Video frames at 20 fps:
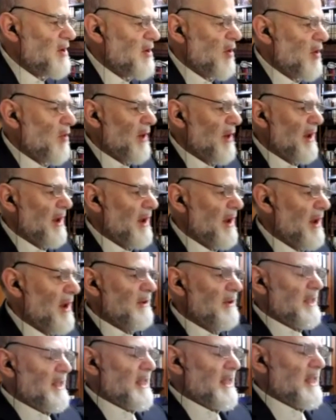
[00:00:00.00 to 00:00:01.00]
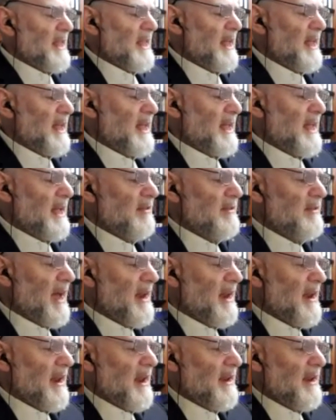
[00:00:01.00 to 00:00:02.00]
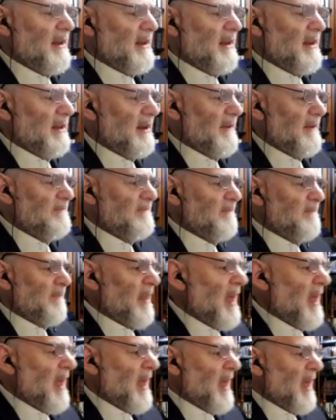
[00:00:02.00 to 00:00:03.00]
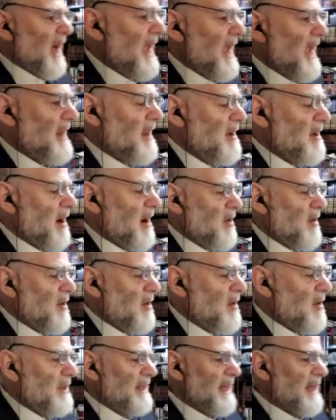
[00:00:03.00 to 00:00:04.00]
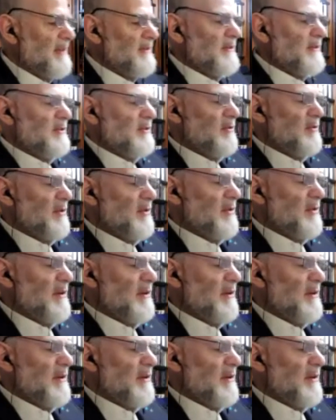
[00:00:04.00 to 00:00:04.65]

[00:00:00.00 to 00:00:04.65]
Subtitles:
around a nut and lit it. Ha'eni, are you really allowed to do it?